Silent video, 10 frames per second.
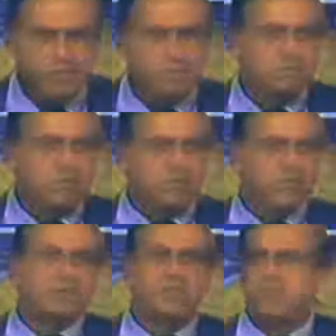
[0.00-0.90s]
said, my
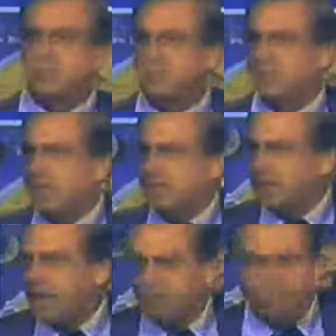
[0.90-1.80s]
gosh, here's the kind of
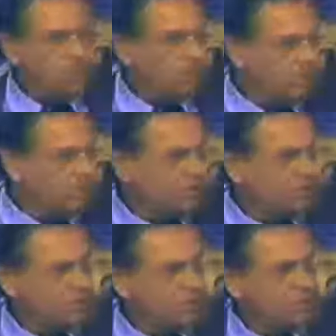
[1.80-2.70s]
guy we want working
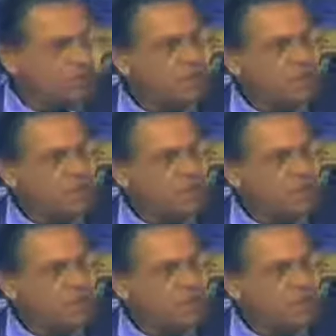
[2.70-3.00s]
for us.